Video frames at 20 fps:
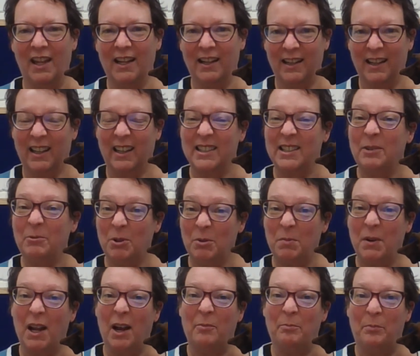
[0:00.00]
Because it would
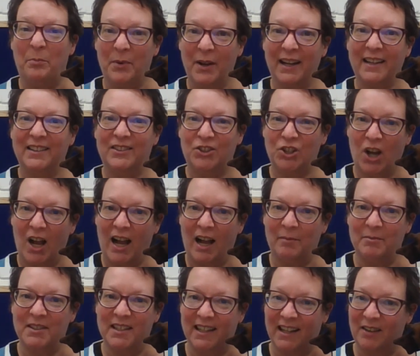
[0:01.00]
be a big
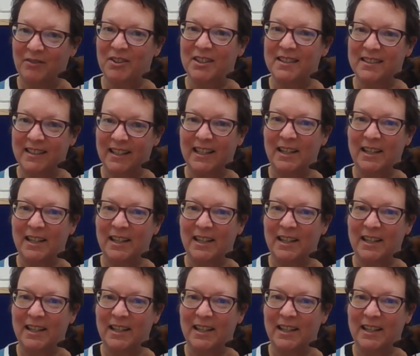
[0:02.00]
job to give a sticky